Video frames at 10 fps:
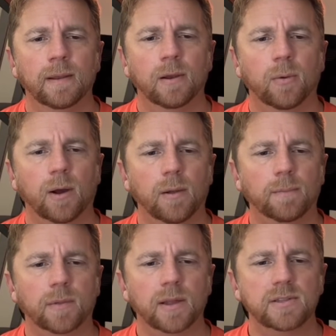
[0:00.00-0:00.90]

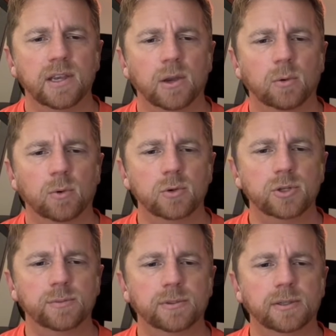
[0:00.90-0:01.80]
Well, I'd say
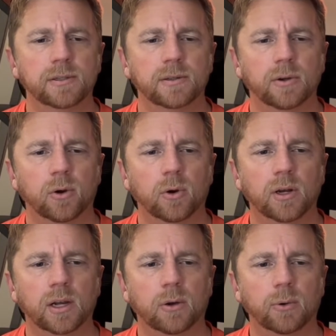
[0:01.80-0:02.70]
Hiroshima,
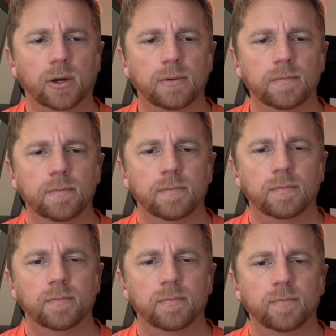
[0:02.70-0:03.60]
Okinawa,
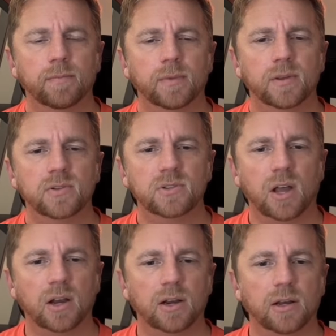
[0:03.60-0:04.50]

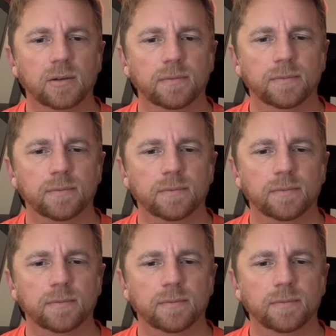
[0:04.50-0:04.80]
Saga,